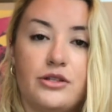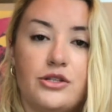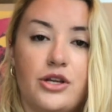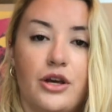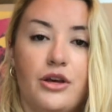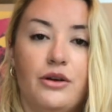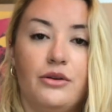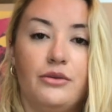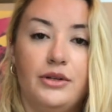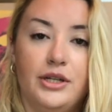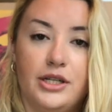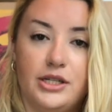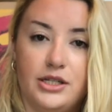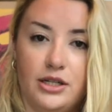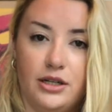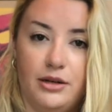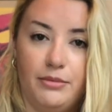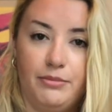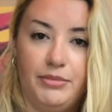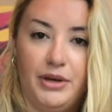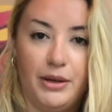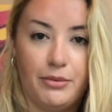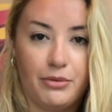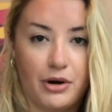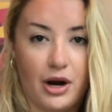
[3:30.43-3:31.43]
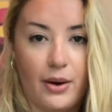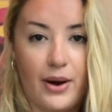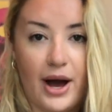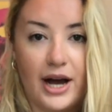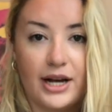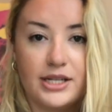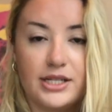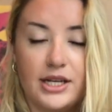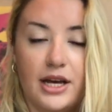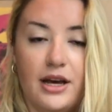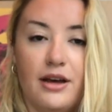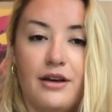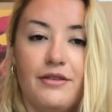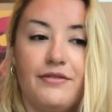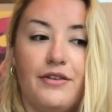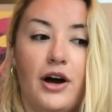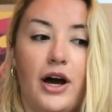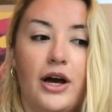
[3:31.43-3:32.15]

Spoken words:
so you need to be proactive.